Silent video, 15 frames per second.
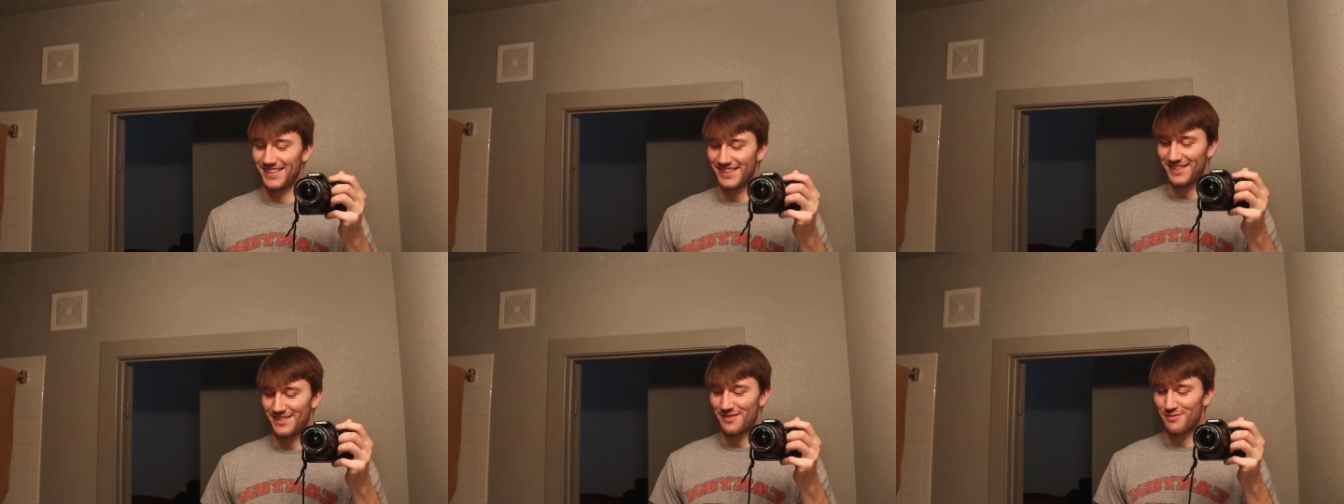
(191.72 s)

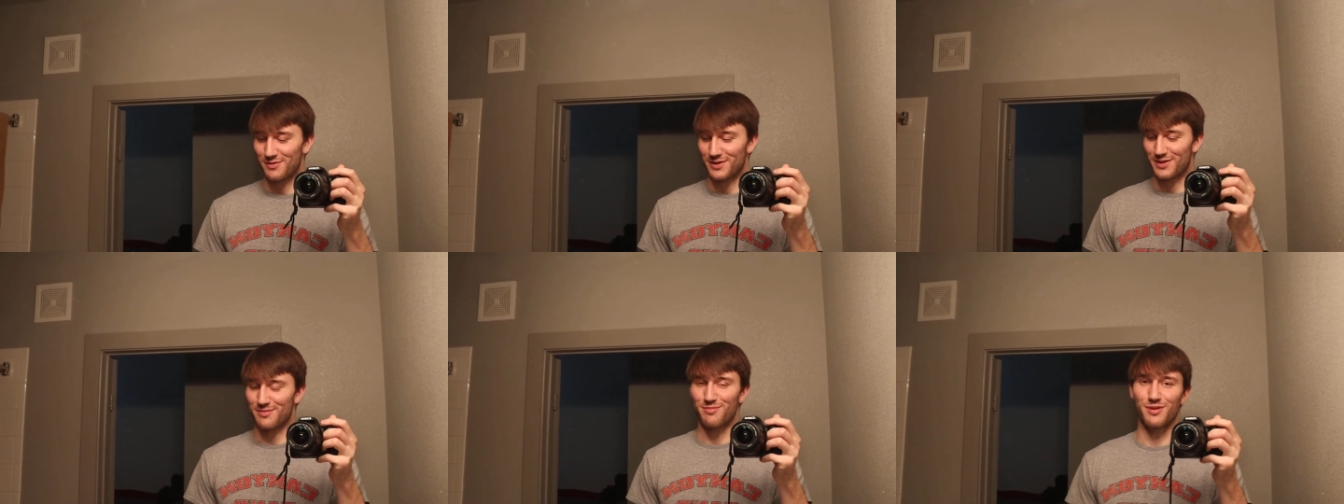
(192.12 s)
you know,
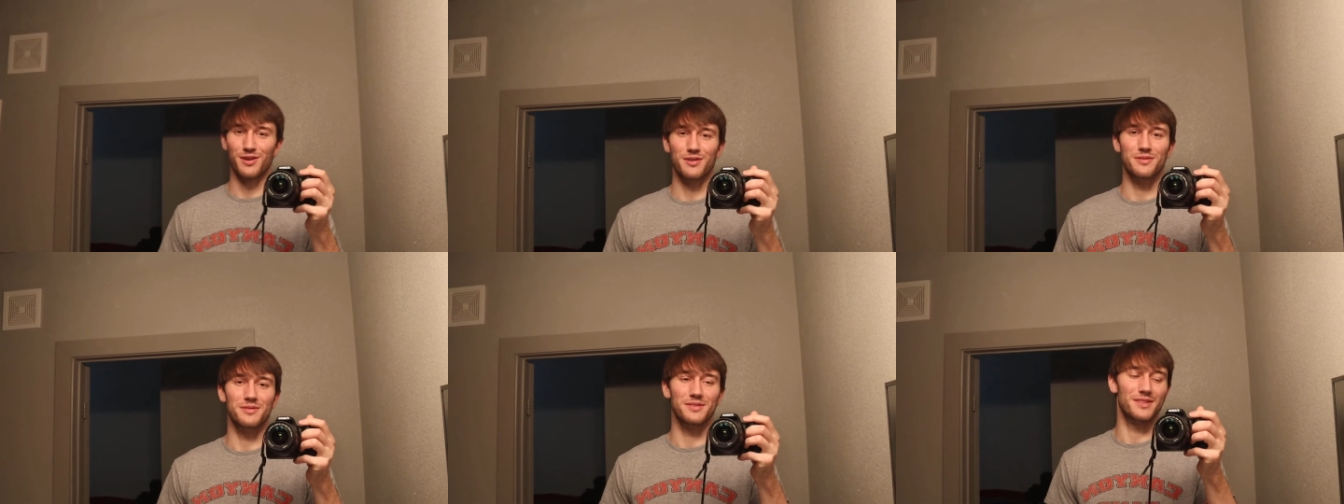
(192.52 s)
we're just
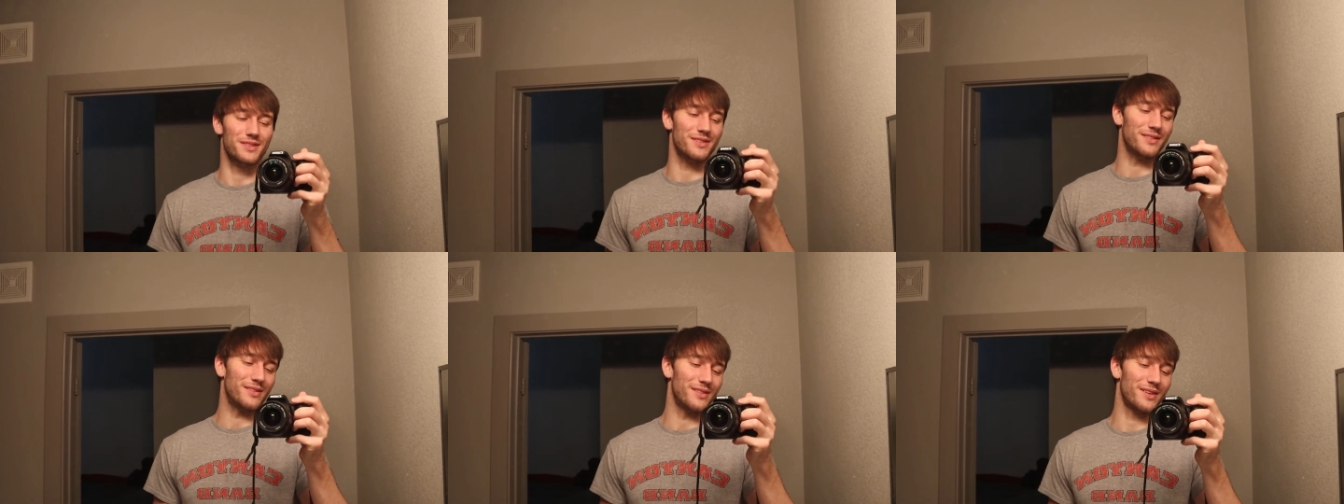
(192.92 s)
bros,
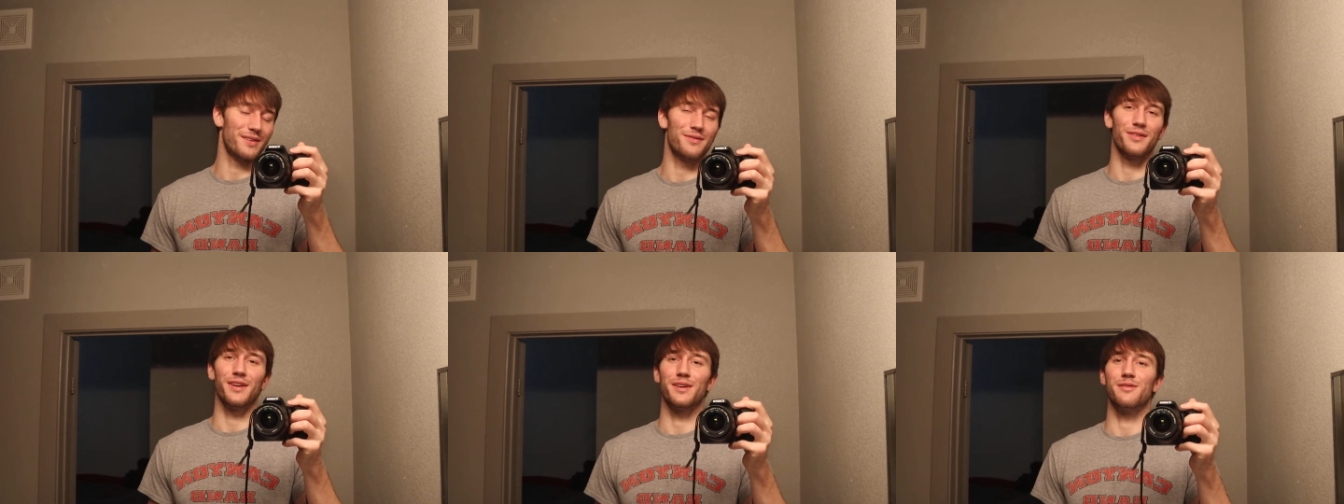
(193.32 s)
and I
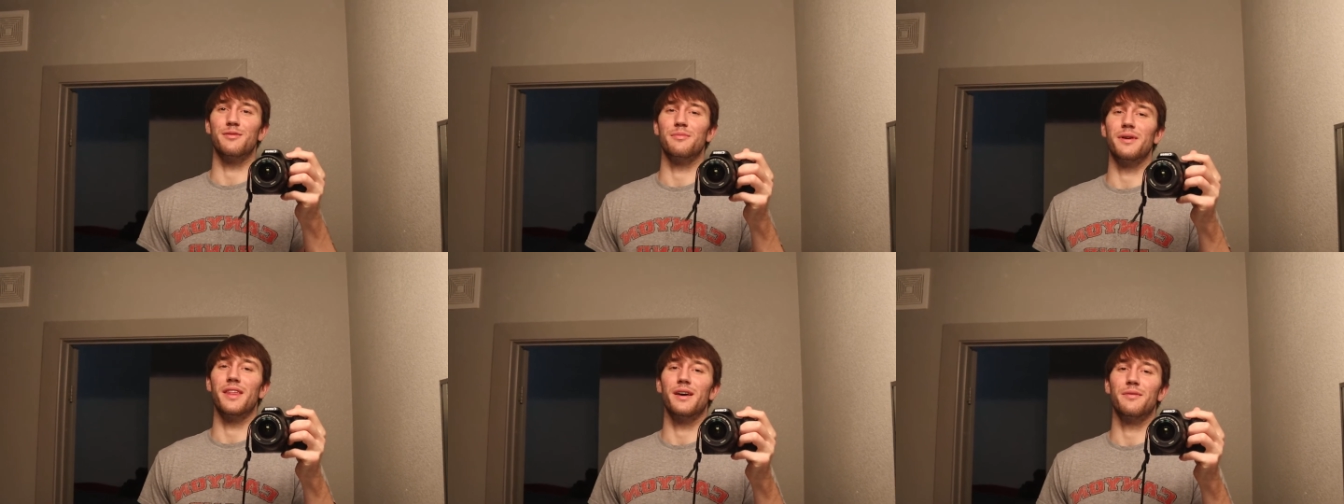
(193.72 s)
feel like we'll
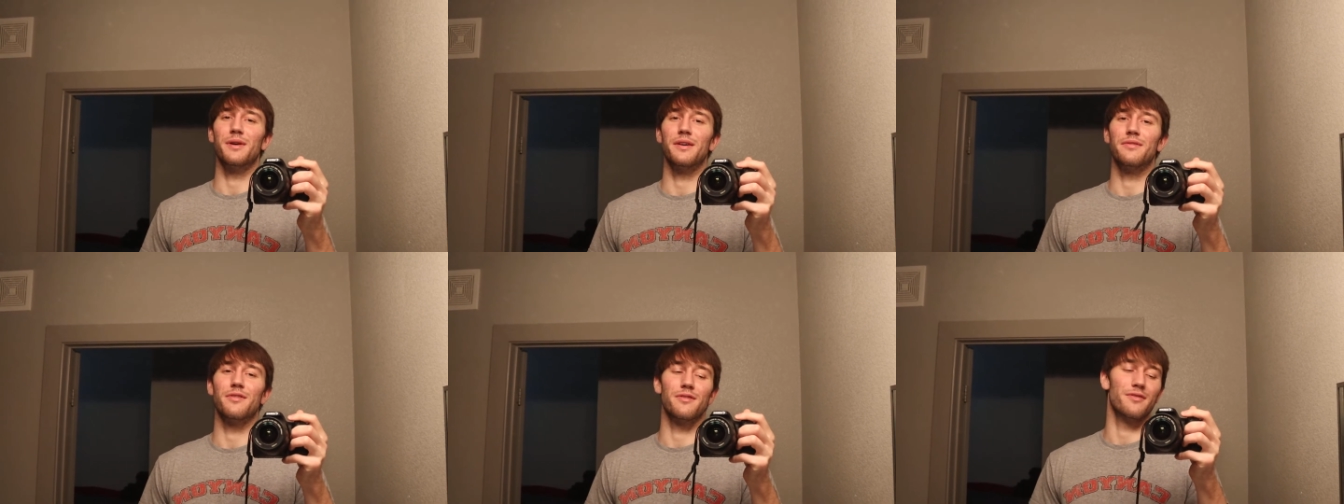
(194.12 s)
be that
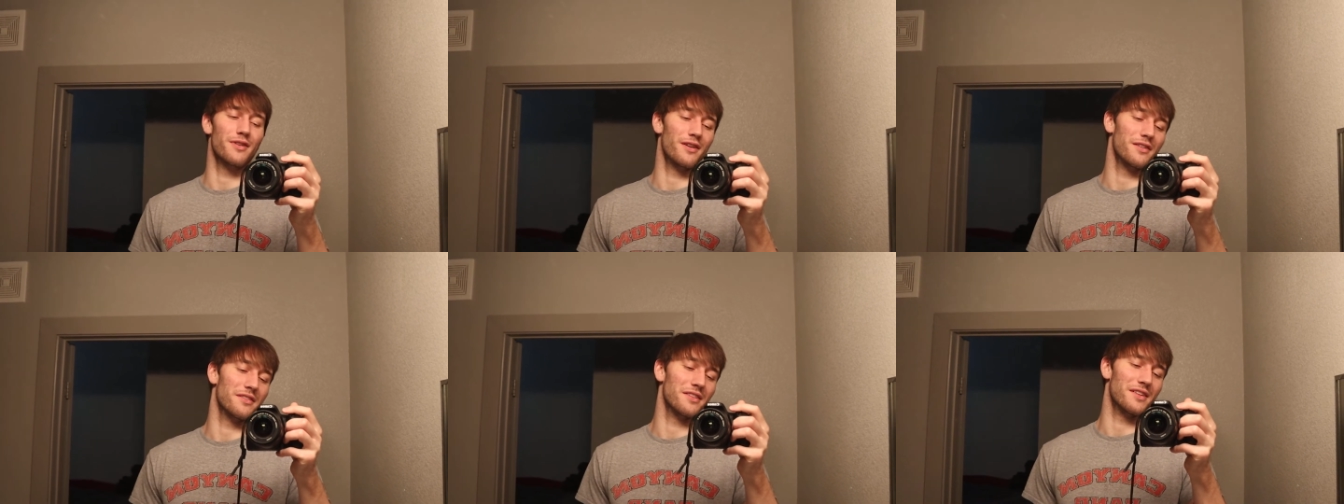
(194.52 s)
way for a
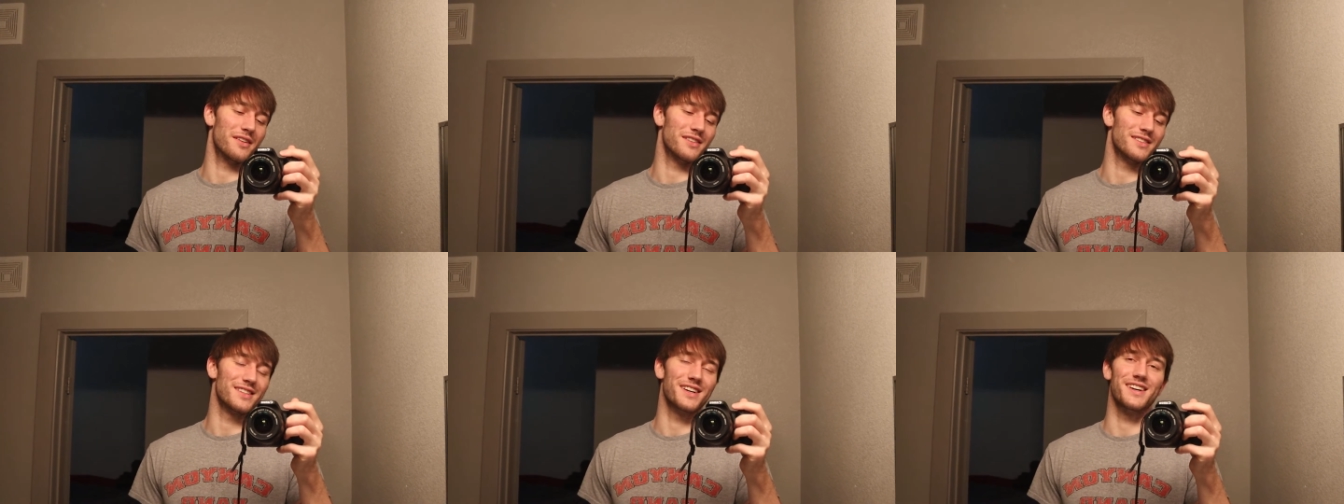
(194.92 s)
very
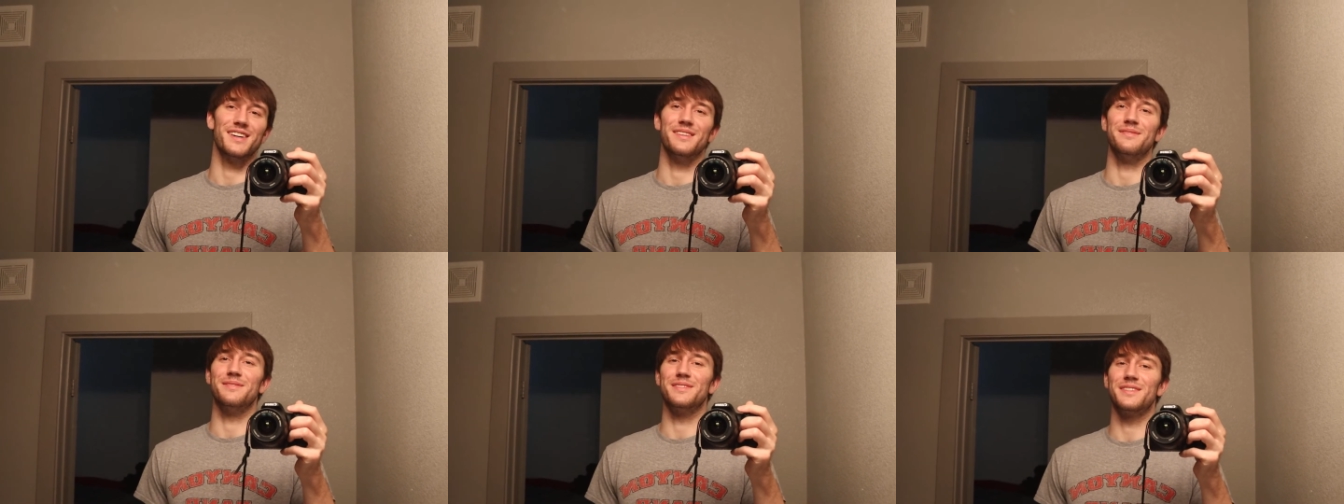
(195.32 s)
long
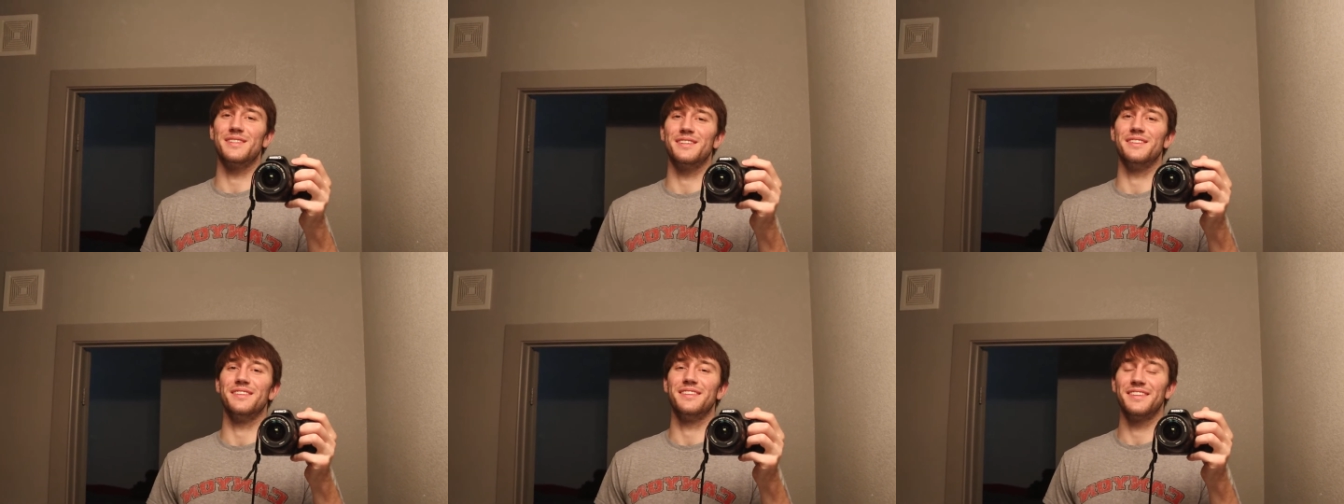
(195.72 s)
time,
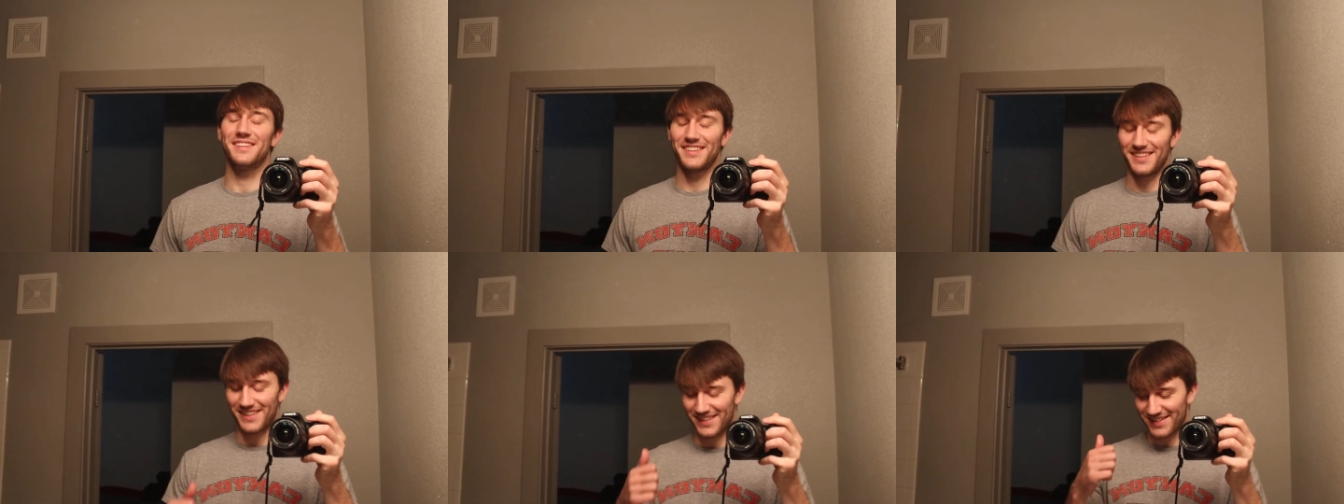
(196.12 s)
so,
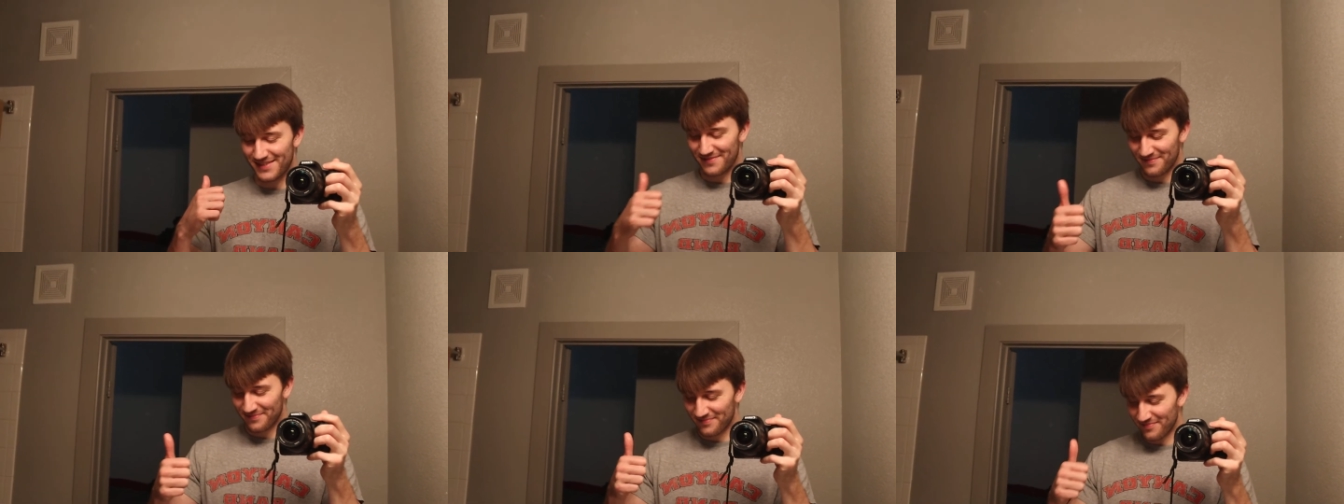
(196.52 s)

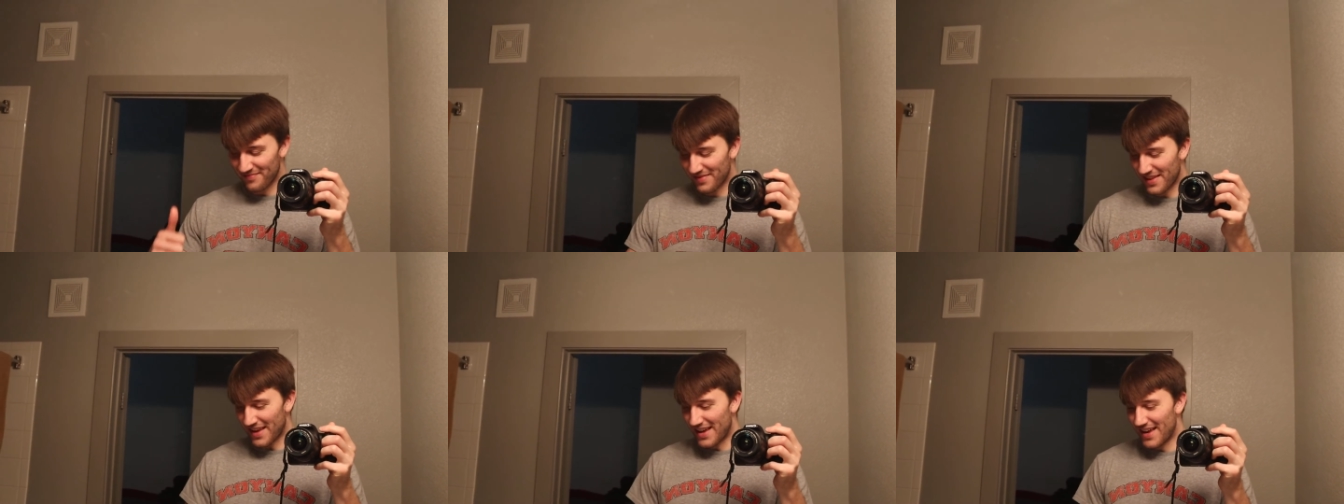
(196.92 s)

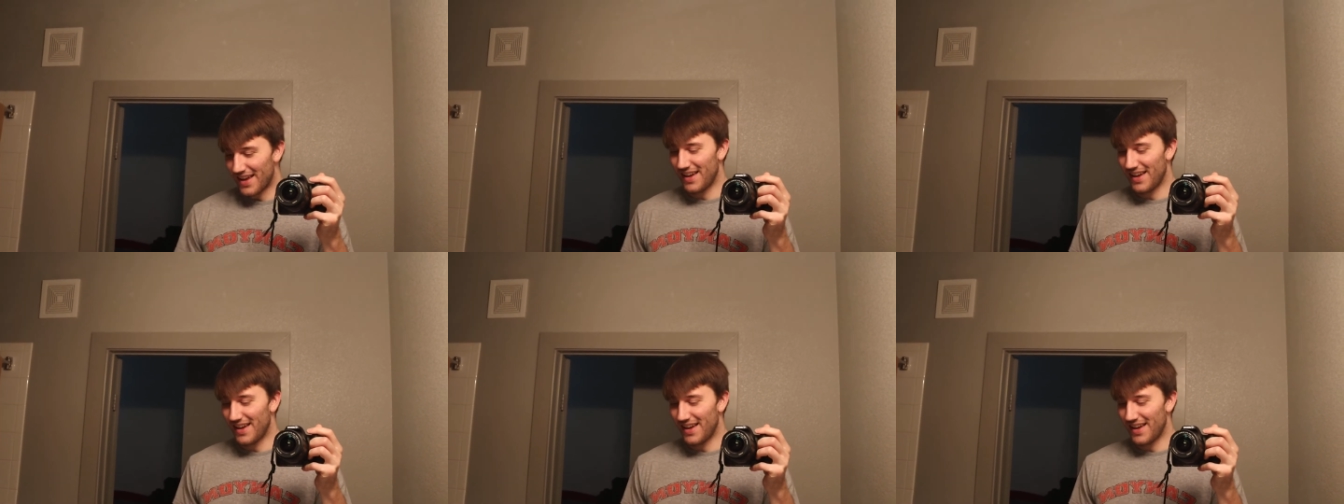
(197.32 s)
yeah.